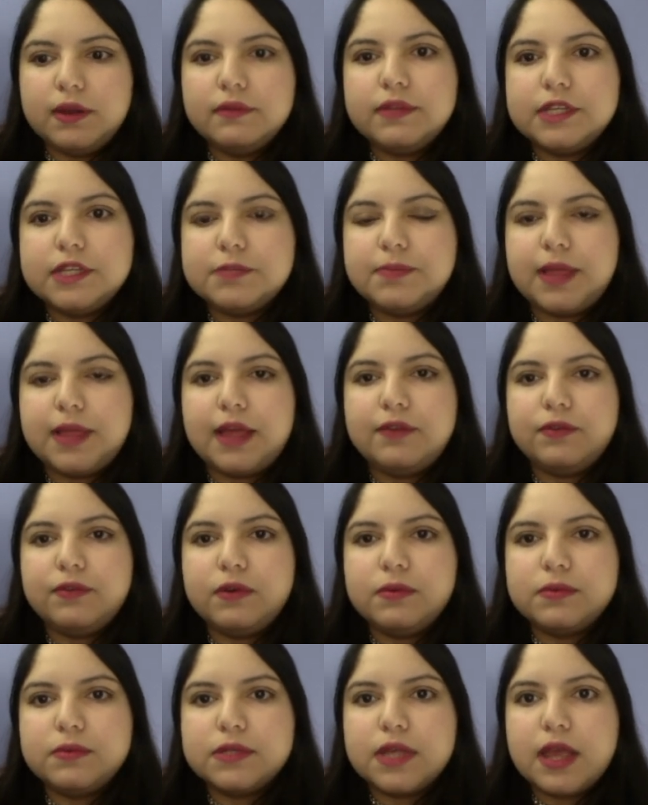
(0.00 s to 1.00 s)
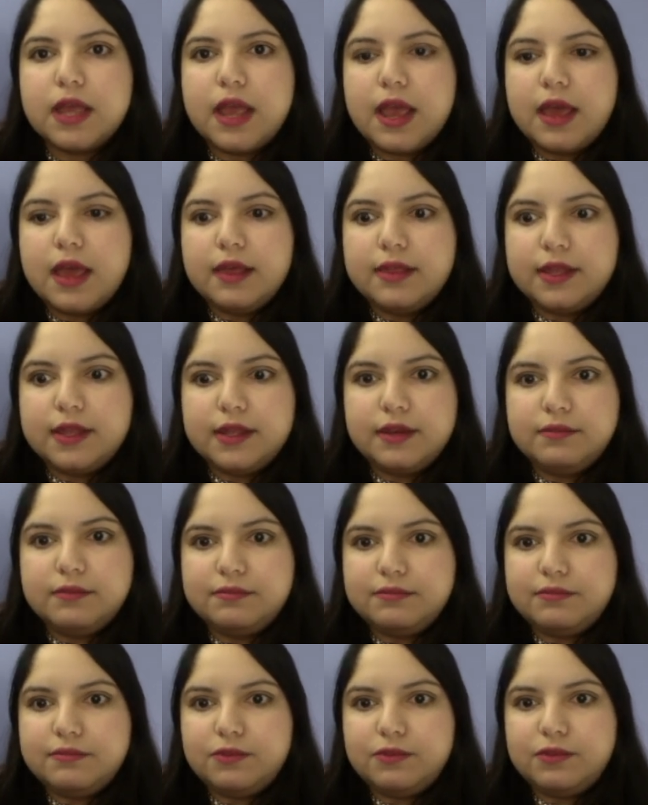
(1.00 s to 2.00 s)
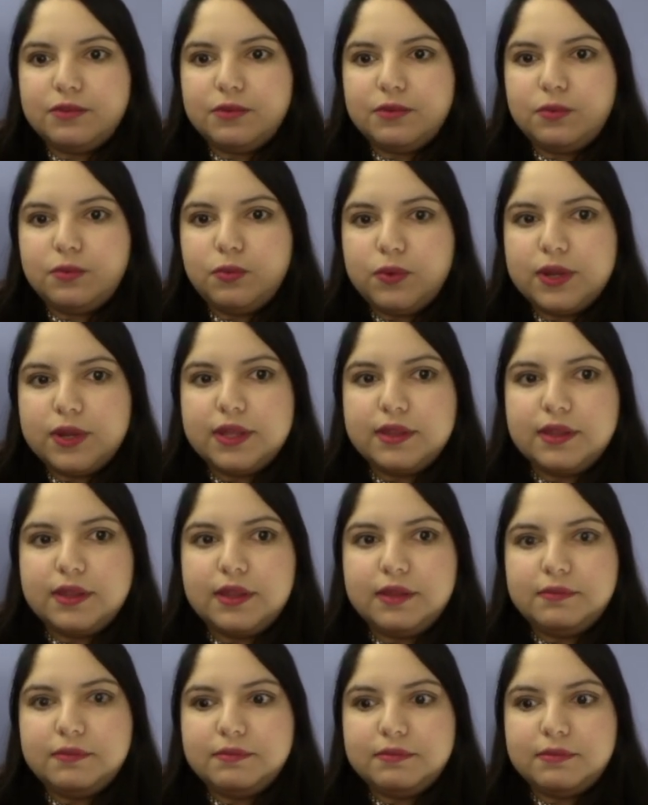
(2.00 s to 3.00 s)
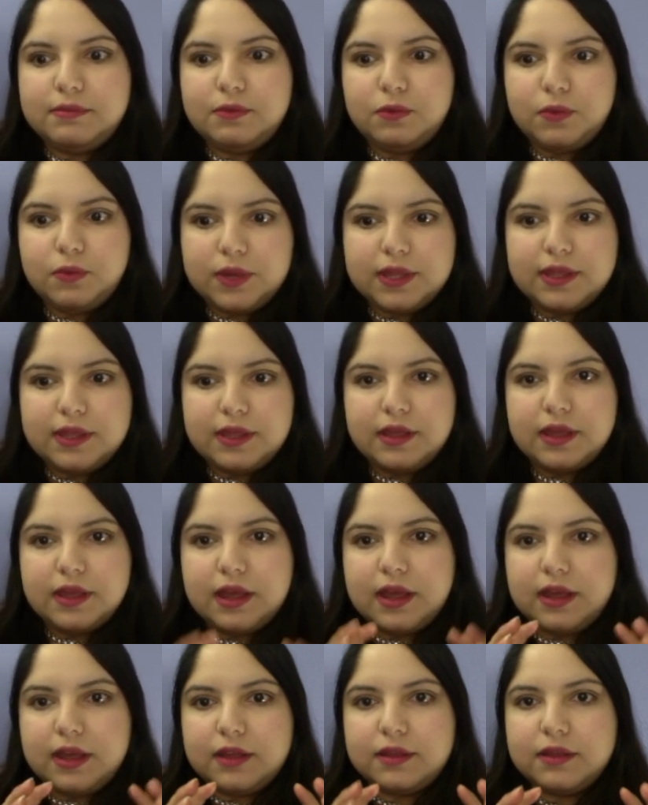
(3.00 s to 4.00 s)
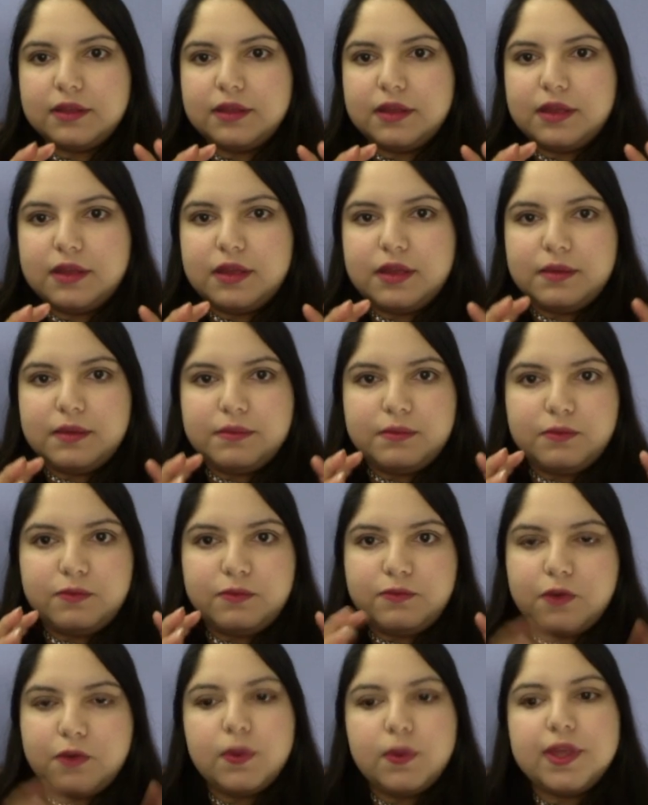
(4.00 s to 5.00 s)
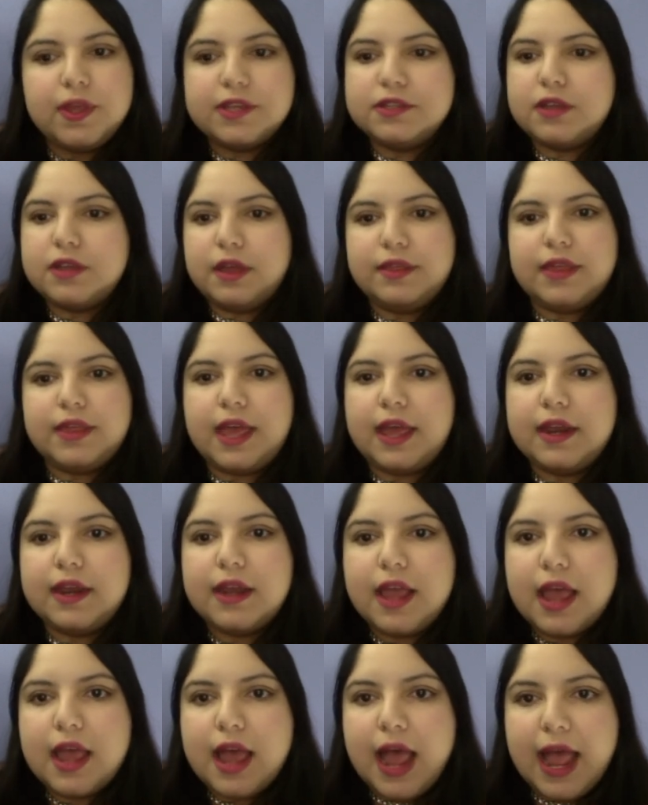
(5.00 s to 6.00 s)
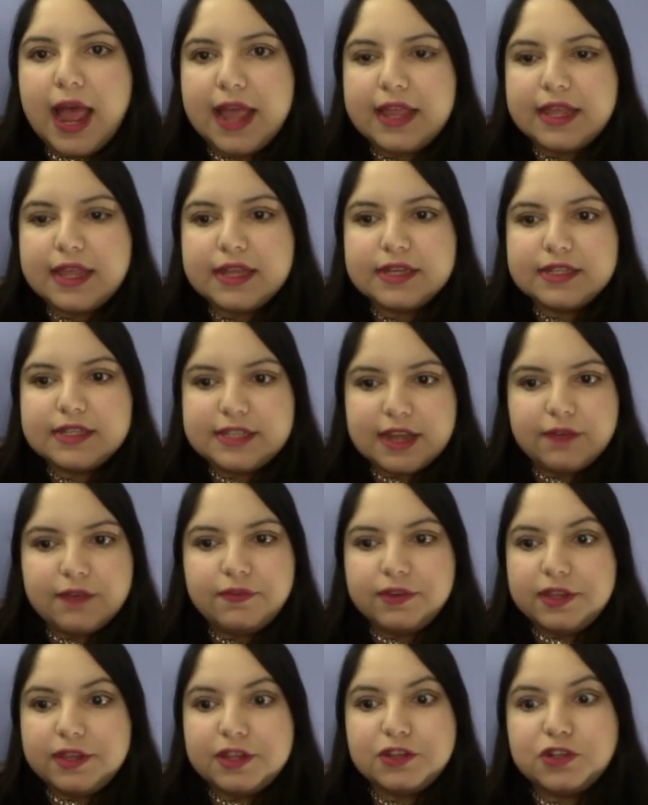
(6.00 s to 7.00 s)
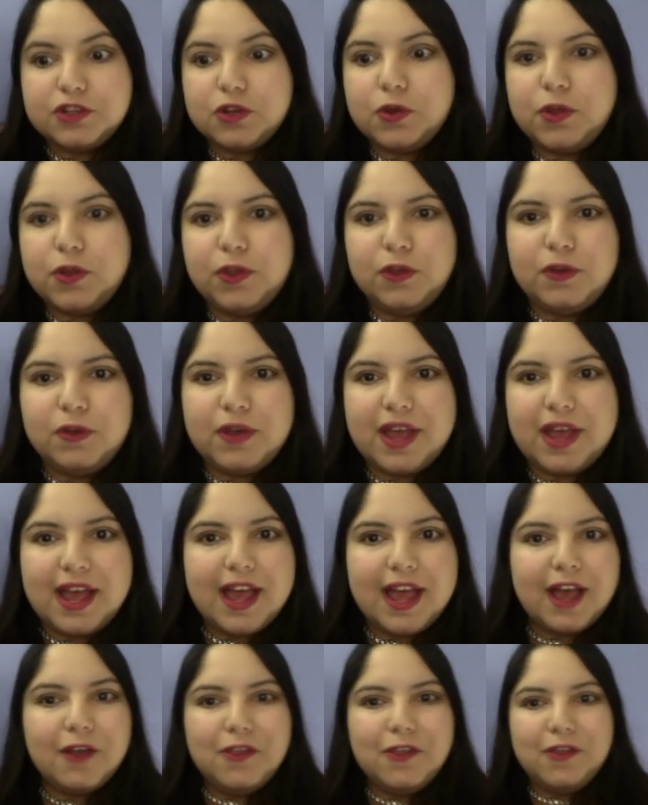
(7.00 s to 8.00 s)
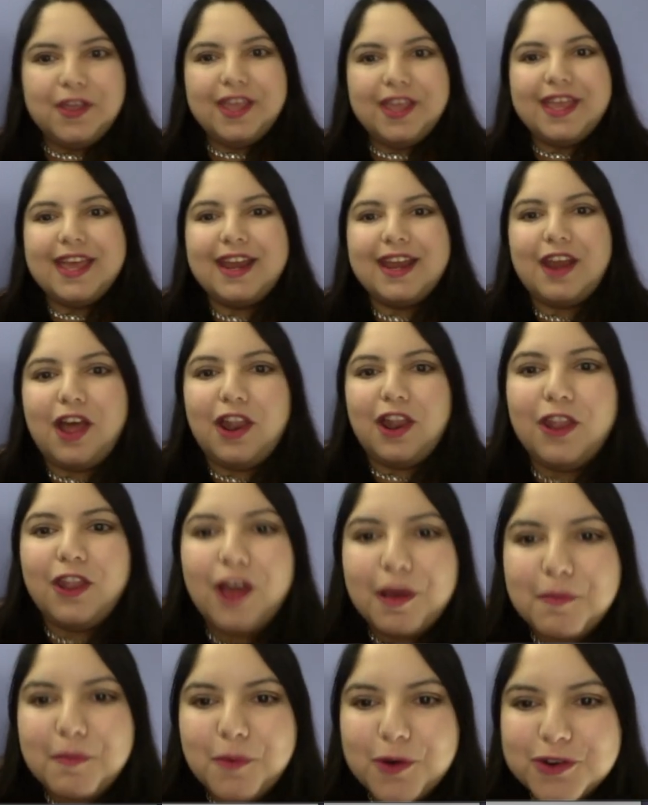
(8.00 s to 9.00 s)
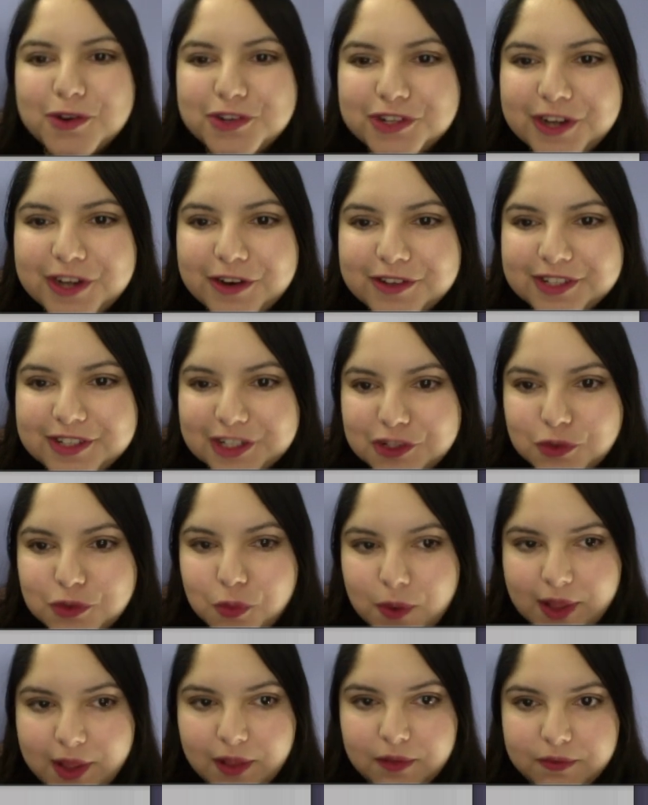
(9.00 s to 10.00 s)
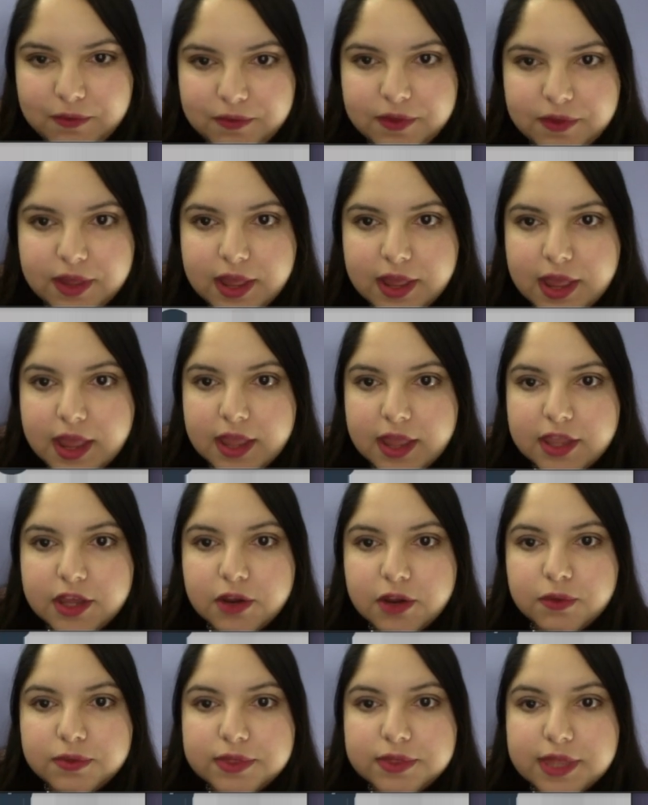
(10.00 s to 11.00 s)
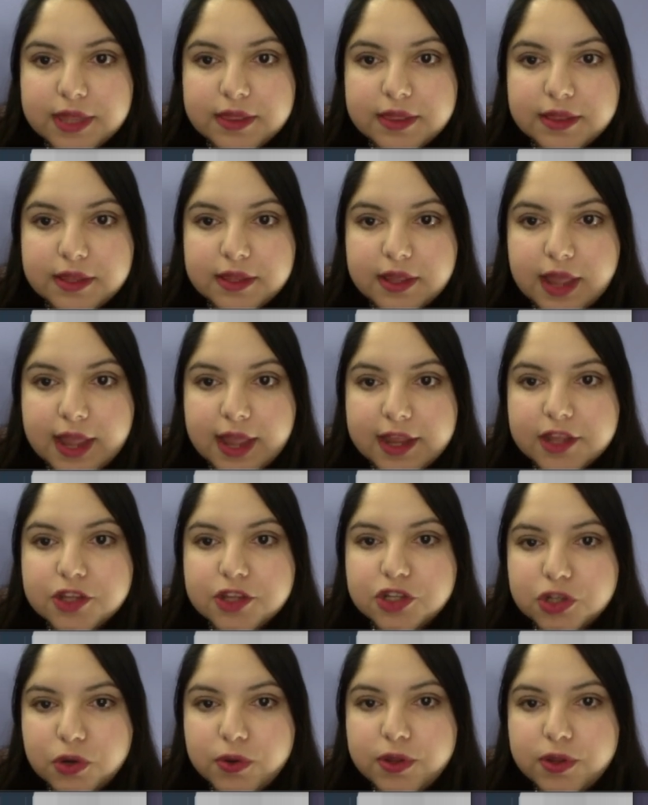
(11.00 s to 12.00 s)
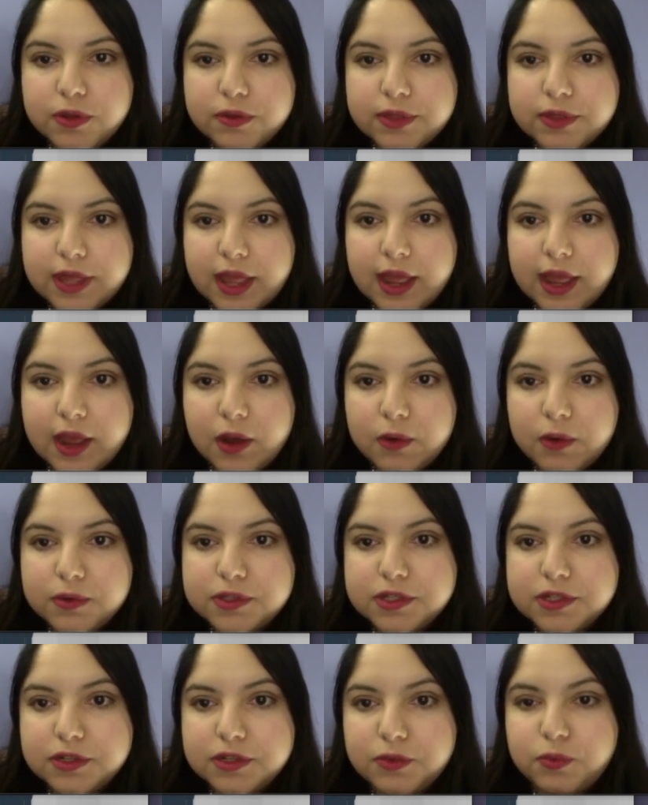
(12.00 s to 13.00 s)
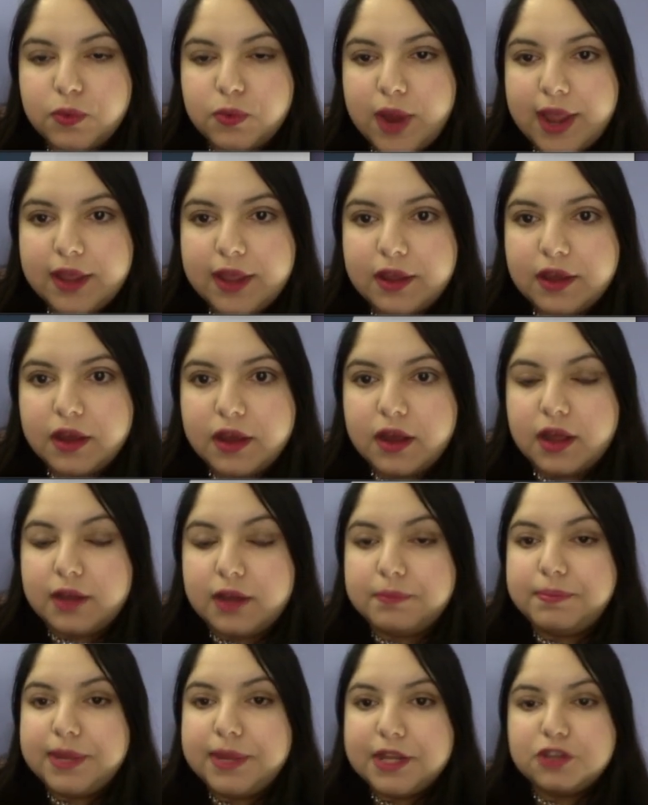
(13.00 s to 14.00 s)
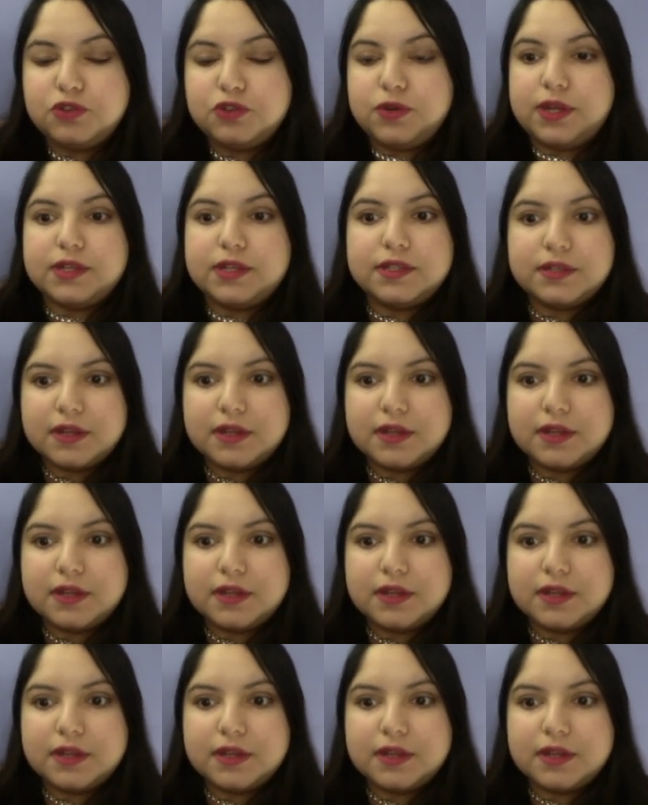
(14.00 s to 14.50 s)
platforms, then really, really focus on that. I can definitely show you how you can get a lot more shares than 12. Then I could show you how to rank on Pinterest.